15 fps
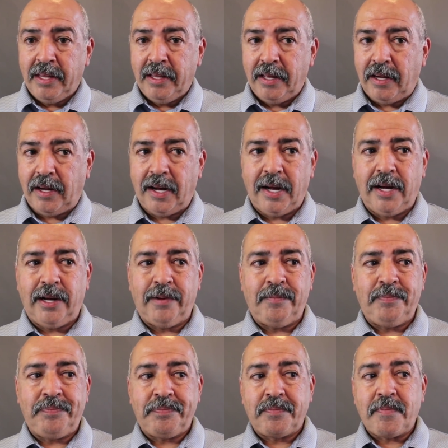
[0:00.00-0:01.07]
um,
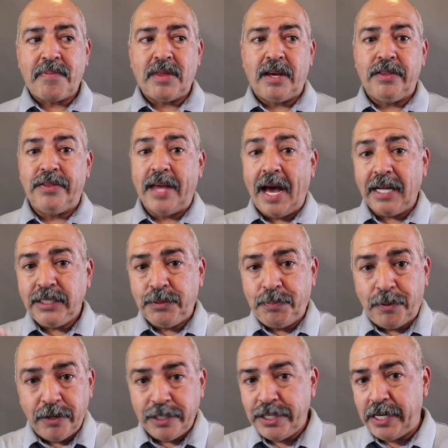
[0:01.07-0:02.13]
that's
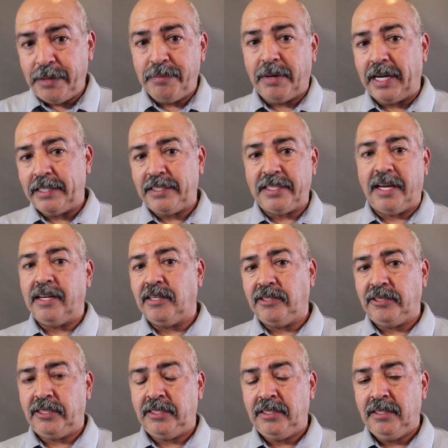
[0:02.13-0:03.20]
pushing my
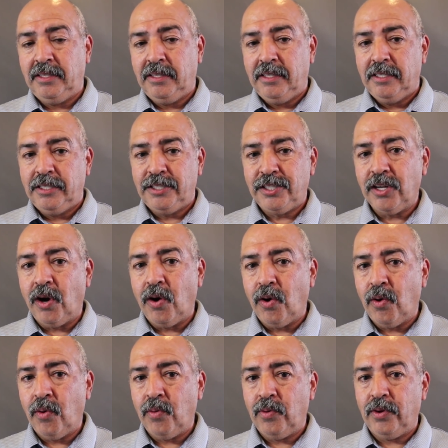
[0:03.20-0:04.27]
sales.
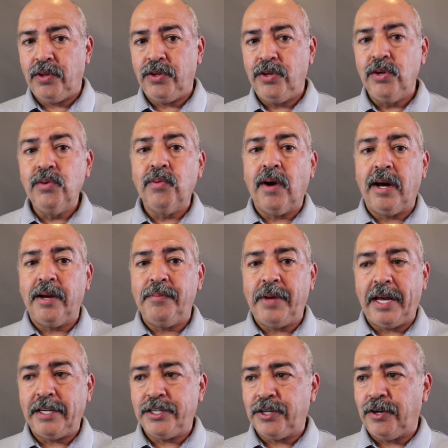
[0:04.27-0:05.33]
So you want to
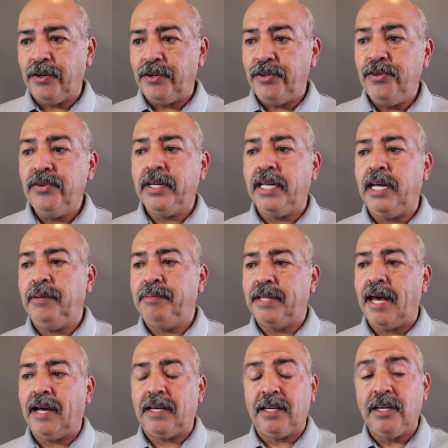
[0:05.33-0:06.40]
make sure you keep
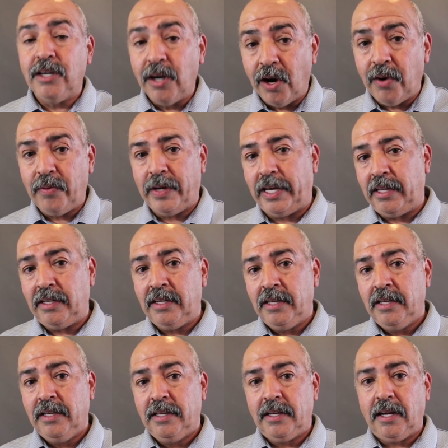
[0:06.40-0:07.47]
that going
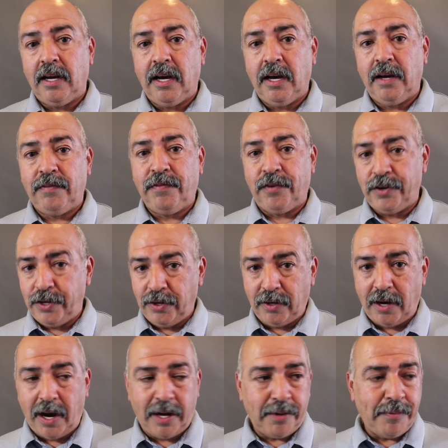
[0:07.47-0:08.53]
for your
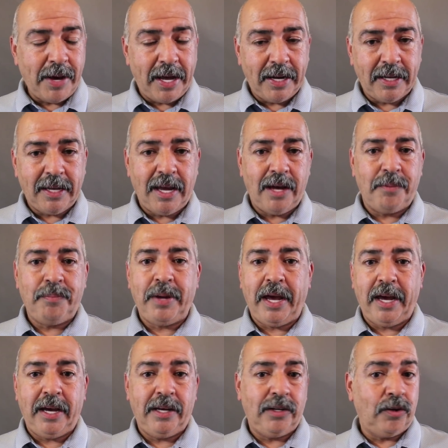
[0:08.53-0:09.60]
automatic
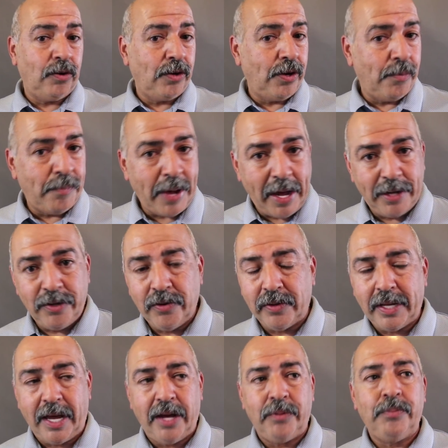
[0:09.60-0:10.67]
campaign or your manual
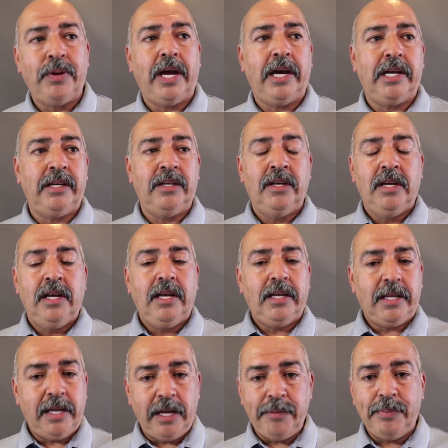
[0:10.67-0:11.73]
campaign.
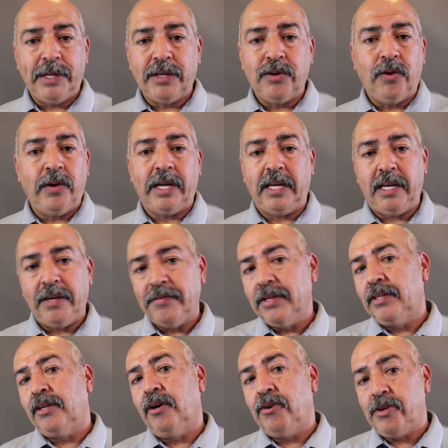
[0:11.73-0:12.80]
Keep it going. Even
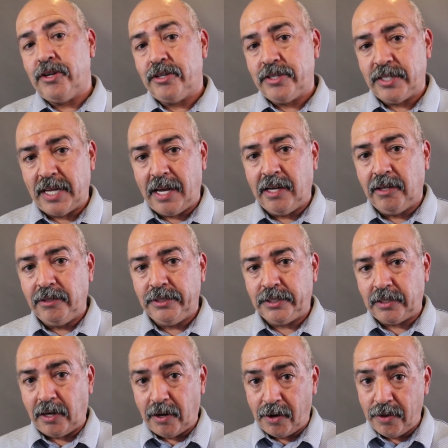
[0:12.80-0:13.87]
though your sales
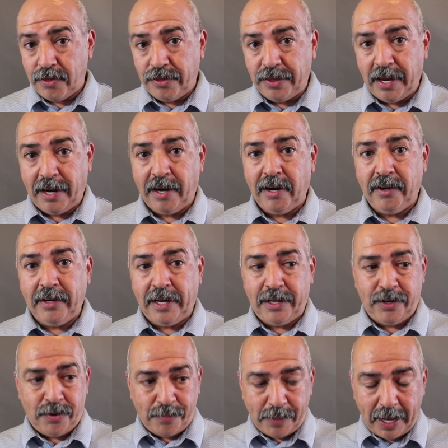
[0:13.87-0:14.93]
are there and
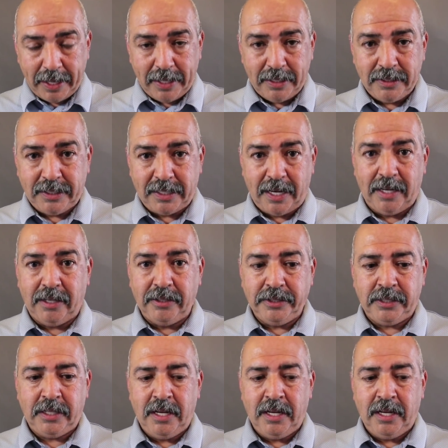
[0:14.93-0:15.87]
you're making sales,